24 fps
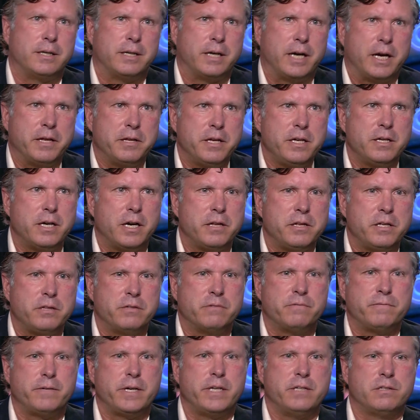I think
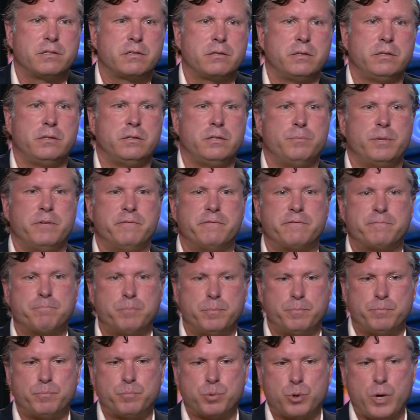the Fed has clearly been
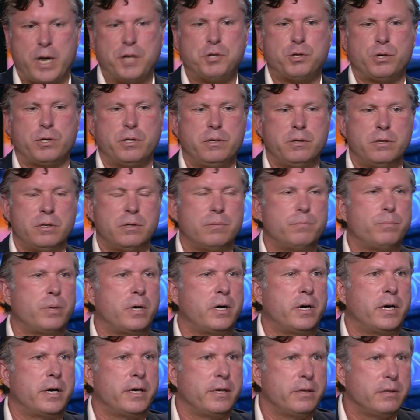pressured
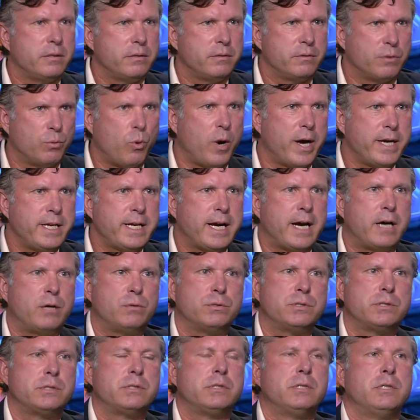by the White
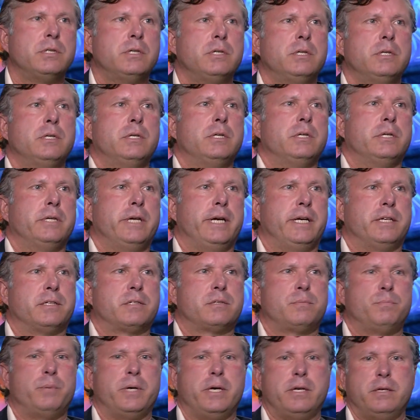House.
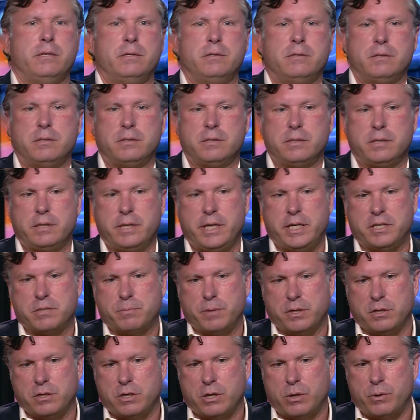It's been
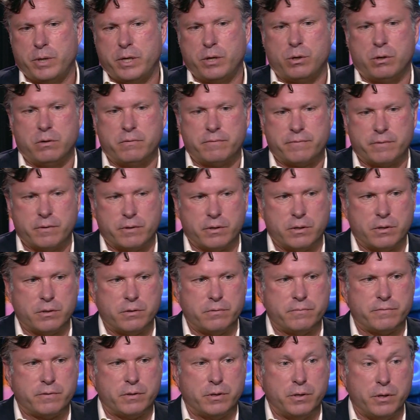going on for
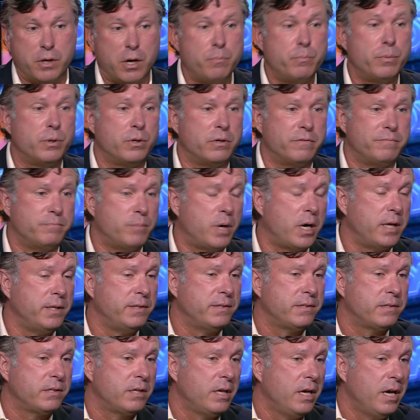a number of
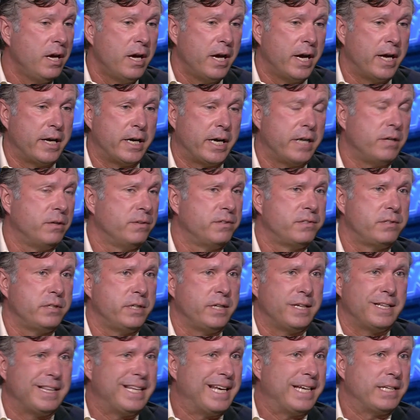months, and I don't
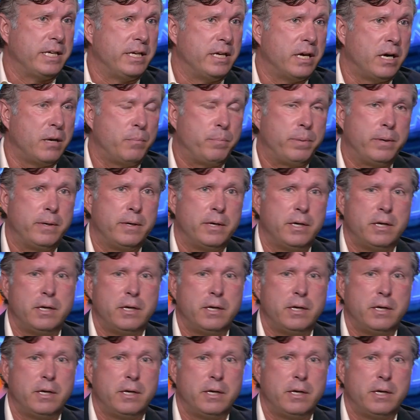see it letting up.